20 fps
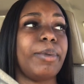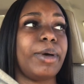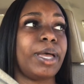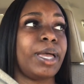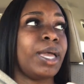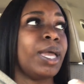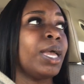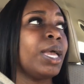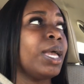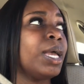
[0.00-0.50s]
But
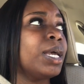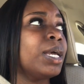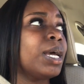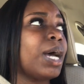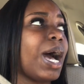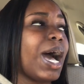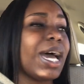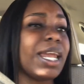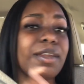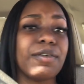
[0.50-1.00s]

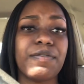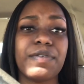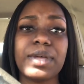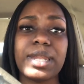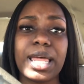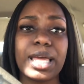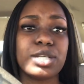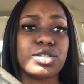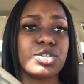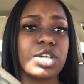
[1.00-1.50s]
I didn't feel
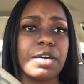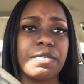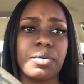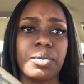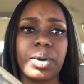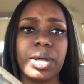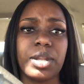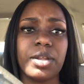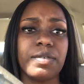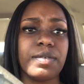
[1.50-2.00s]
like driving
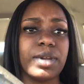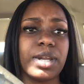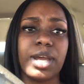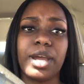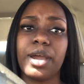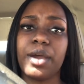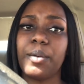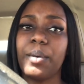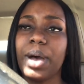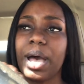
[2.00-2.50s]
well over
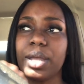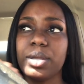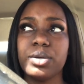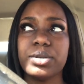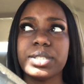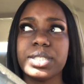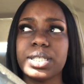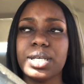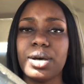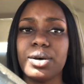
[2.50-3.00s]
there where I
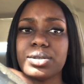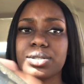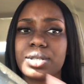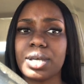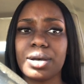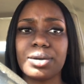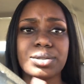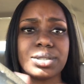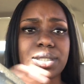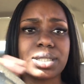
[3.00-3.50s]
usually go, so
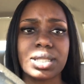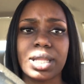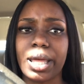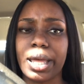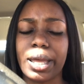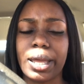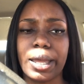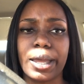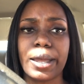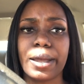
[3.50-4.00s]
I was just
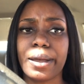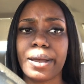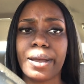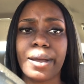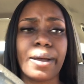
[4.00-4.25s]
like,